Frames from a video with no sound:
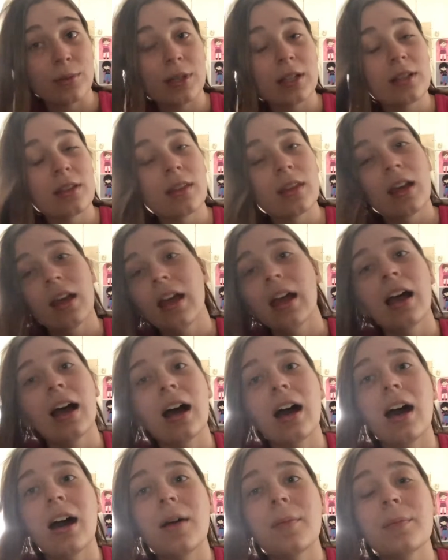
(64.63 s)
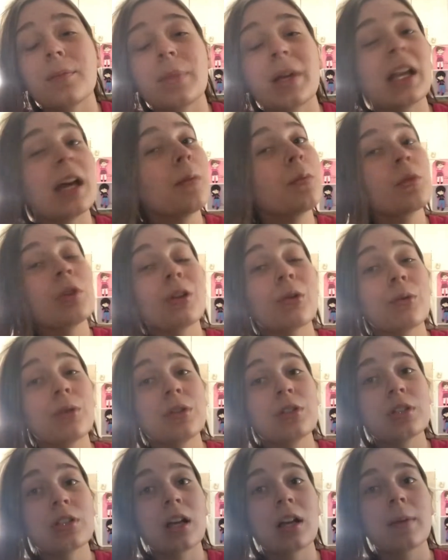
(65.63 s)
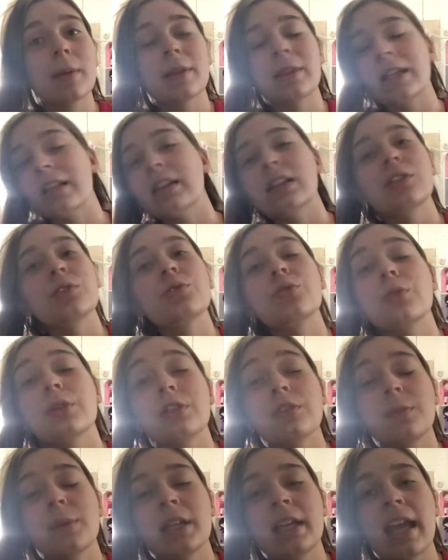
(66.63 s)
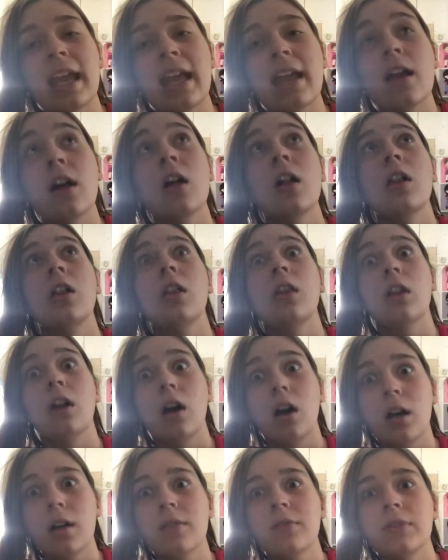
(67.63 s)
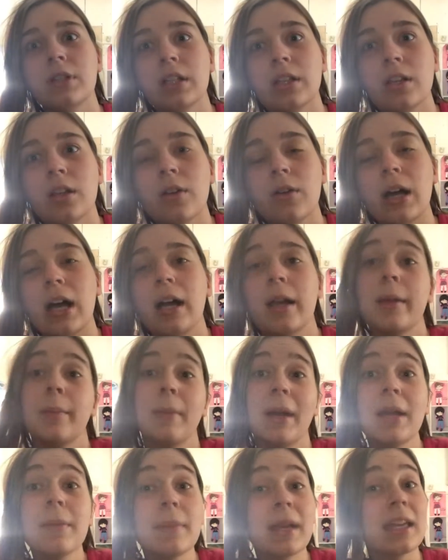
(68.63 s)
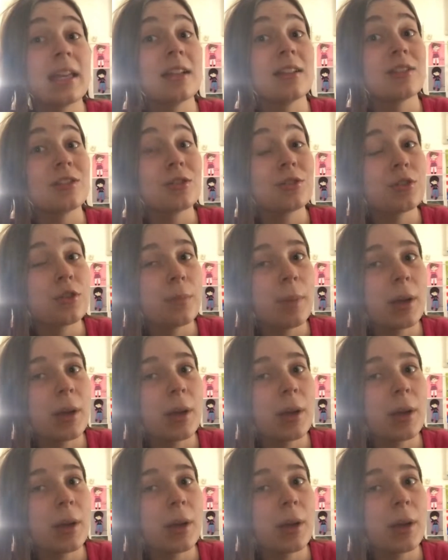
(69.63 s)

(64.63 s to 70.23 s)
with, but I'm not going to talk about that. That is going to be a long video. I might make it into 2